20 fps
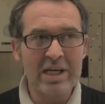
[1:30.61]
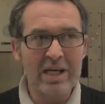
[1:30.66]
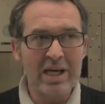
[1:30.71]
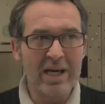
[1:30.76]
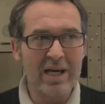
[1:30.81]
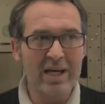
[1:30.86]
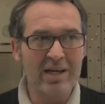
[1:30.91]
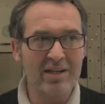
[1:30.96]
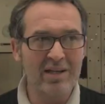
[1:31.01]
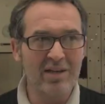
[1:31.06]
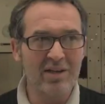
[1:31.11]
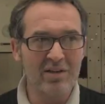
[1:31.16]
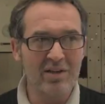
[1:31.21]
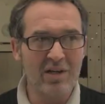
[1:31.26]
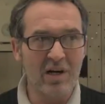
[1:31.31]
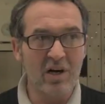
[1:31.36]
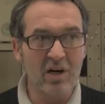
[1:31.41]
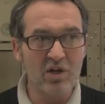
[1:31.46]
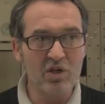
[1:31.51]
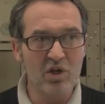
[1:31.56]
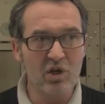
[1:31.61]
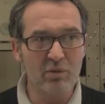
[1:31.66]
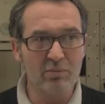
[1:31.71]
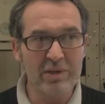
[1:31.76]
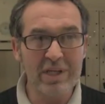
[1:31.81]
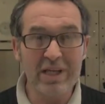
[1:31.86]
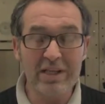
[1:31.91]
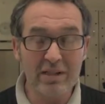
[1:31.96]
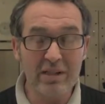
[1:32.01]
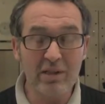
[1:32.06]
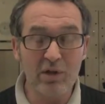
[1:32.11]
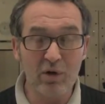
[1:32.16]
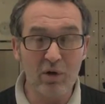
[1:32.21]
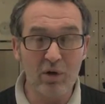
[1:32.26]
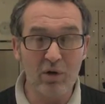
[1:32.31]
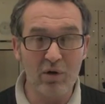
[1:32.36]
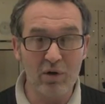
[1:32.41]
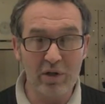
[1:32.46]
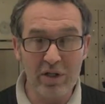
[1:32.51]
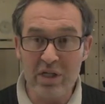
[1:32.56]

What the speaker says: And there are some technical